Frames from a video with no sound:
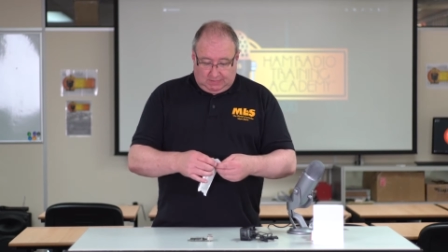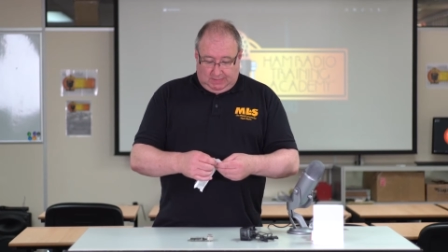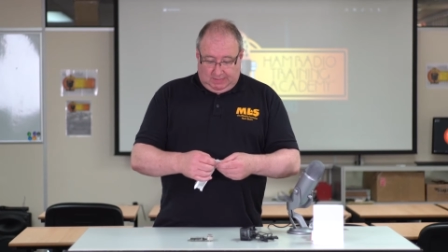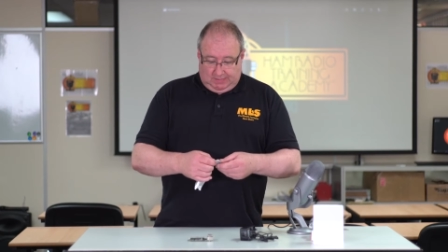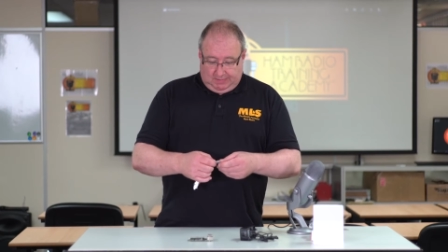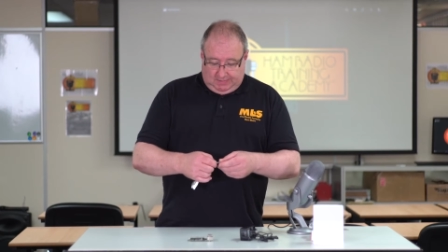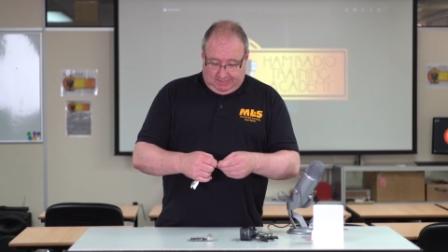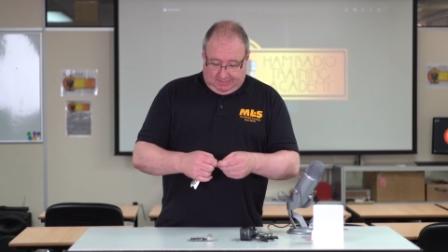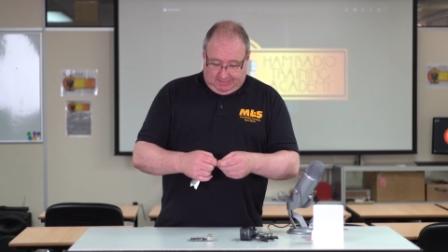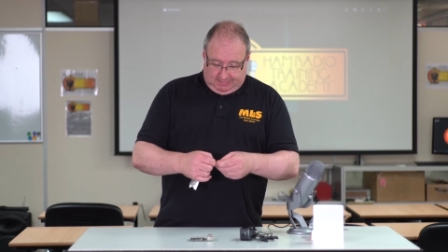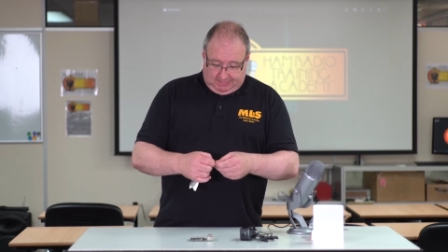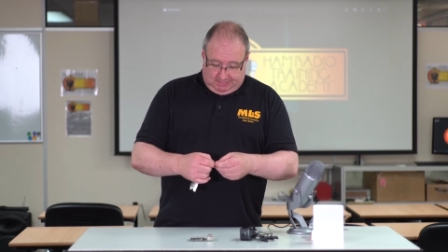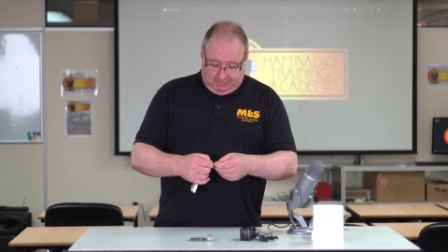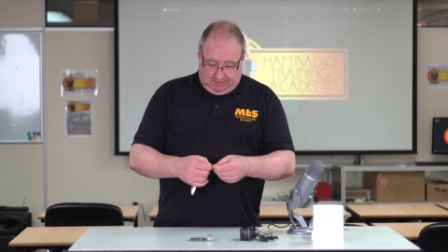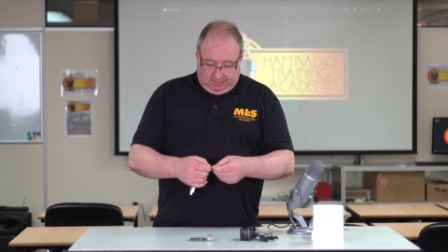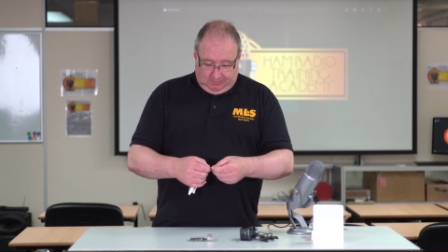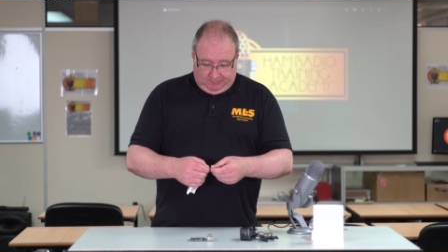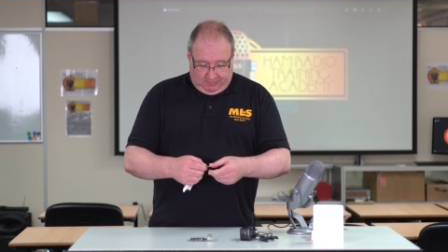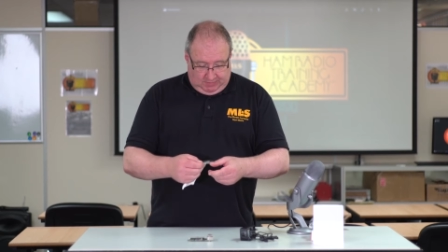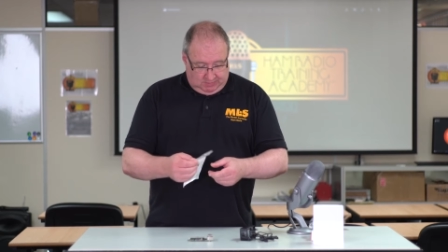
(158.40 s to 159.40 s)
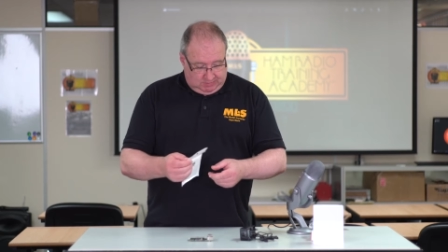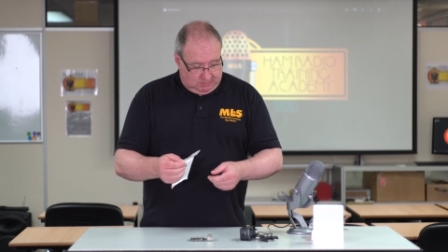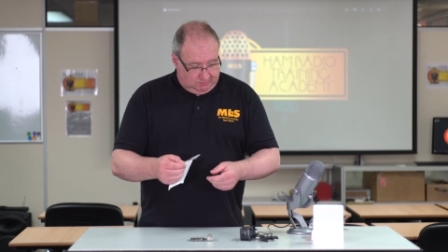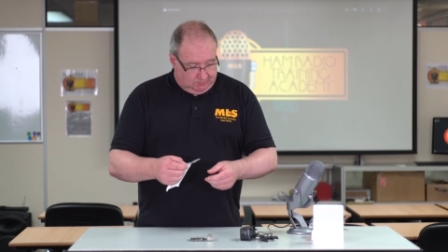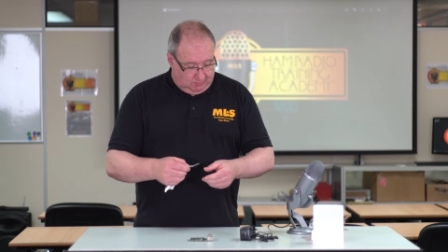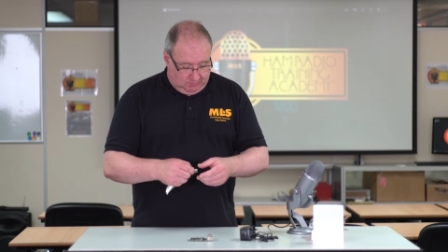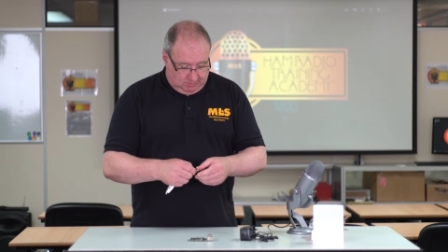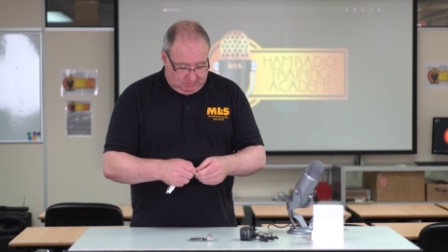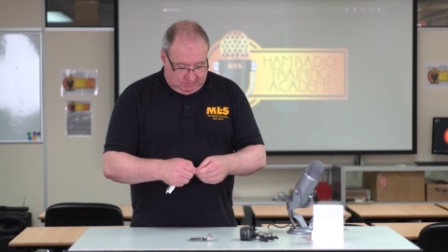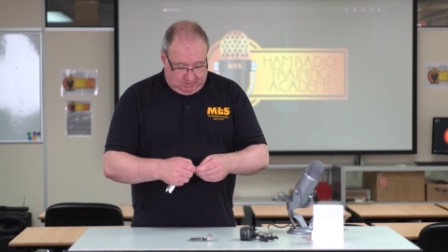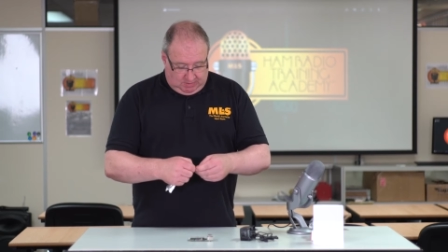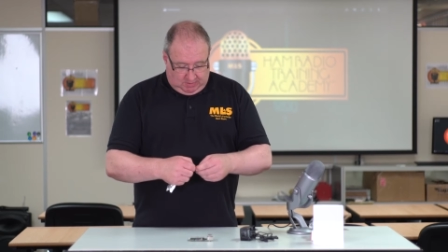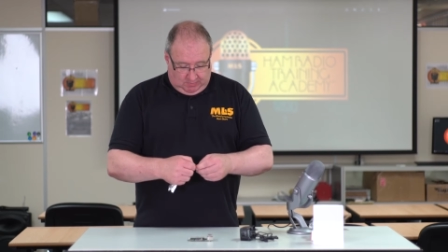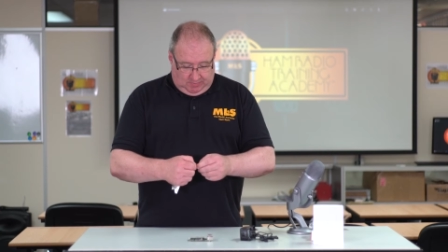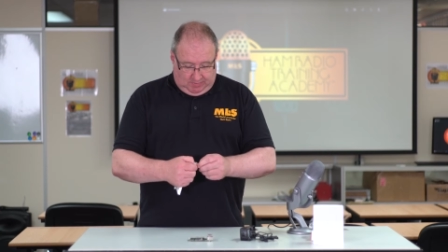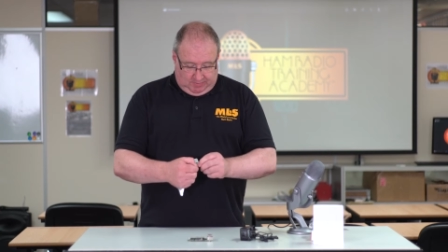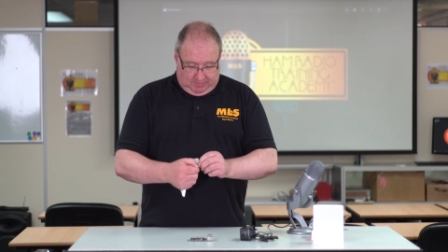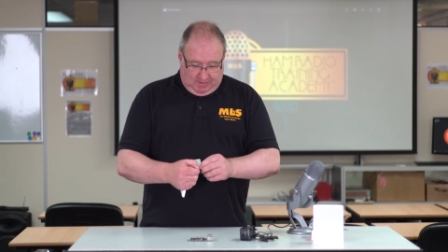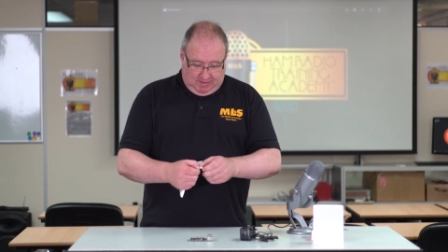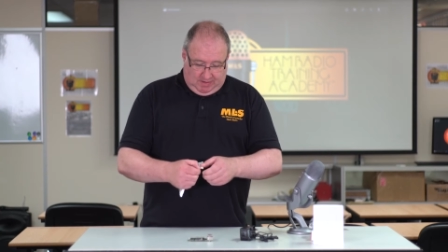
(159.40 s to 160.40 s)
Okay, so first of all, we'll start
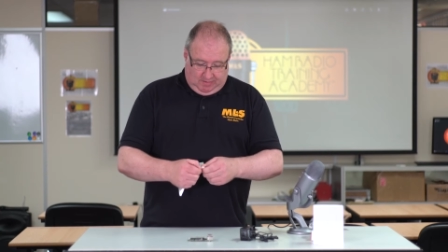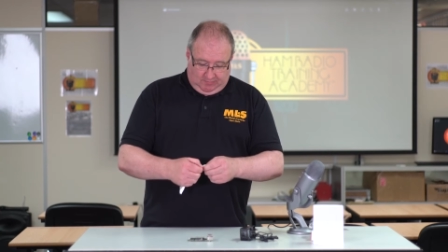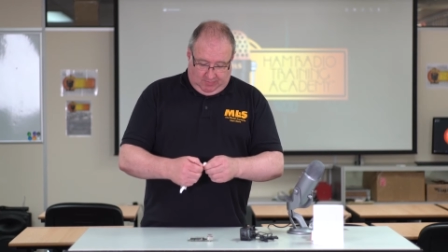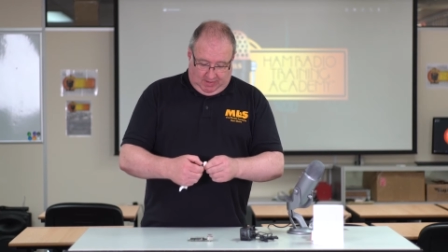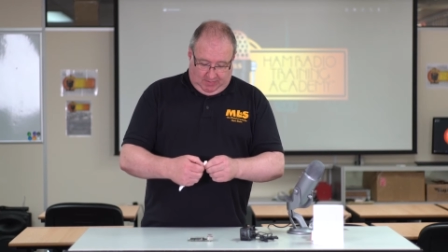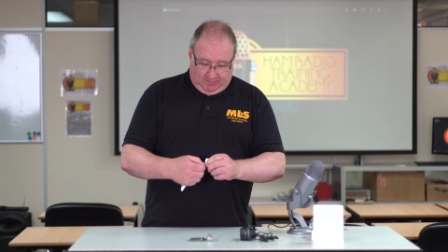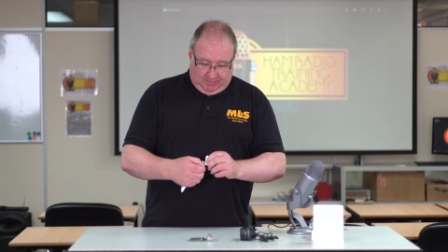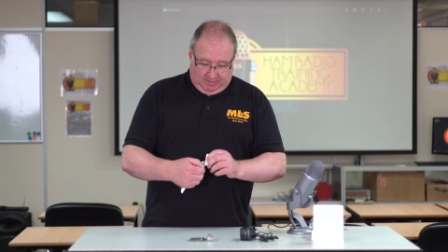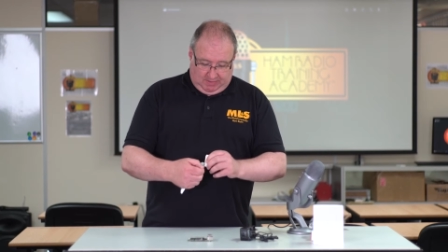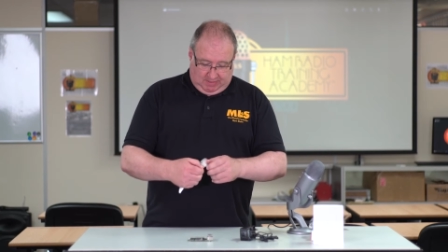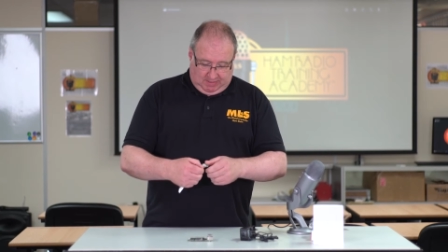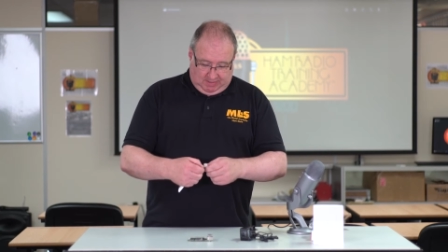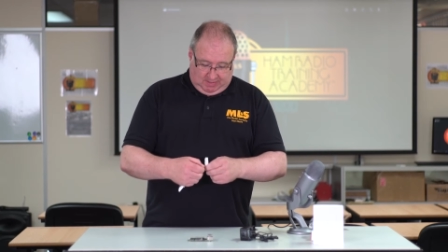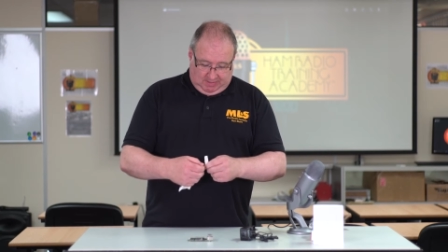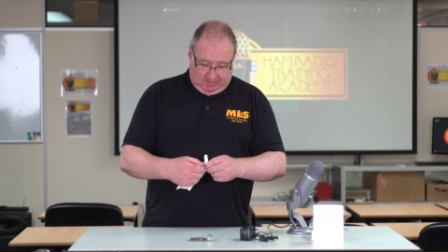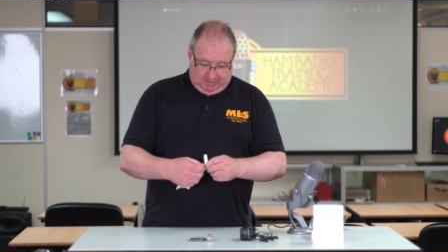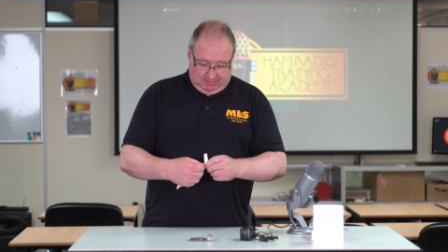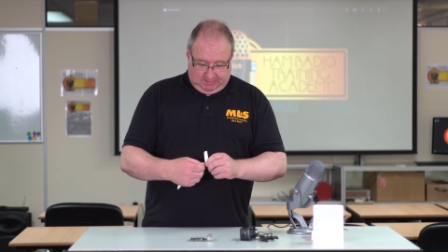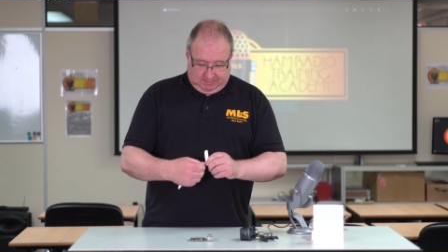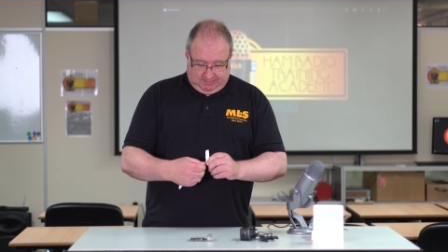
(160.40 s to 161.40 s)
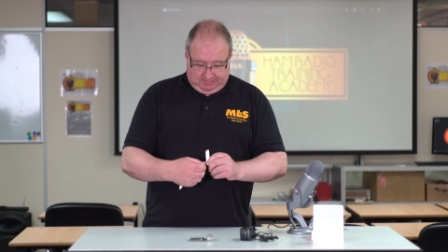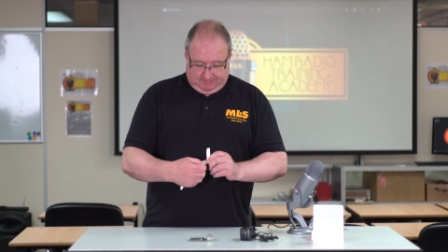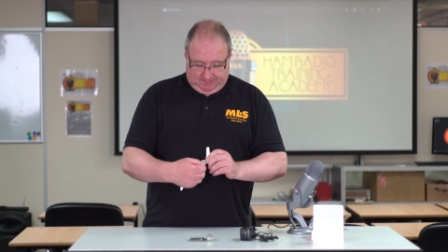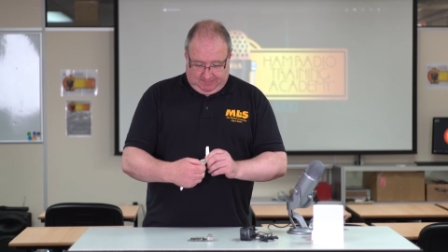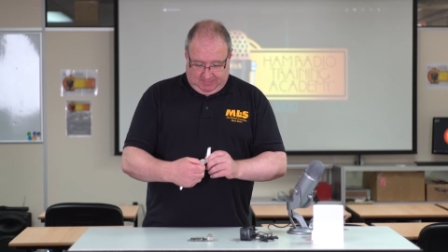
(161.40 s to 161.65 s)
with unwrapping the case.